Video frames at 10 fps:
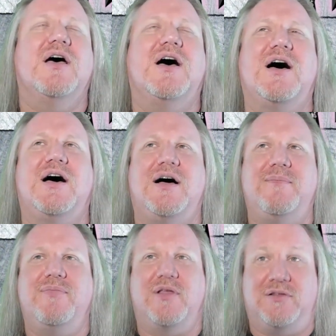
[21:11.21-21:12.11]

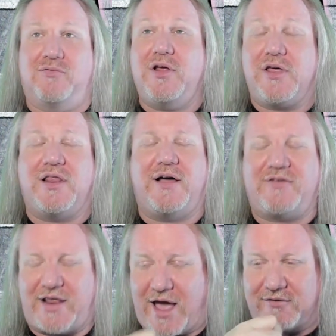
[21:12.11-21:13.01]
Um, really
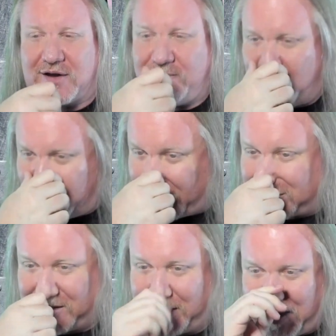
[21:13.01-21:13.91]
loved that halftime feel
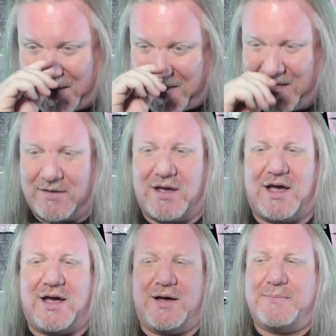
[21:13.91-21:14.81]
actually.
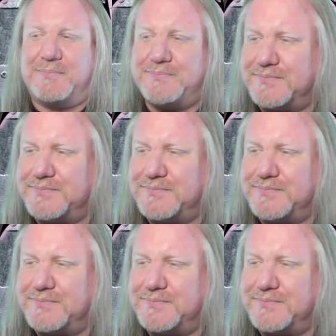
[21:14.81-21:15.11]
Um,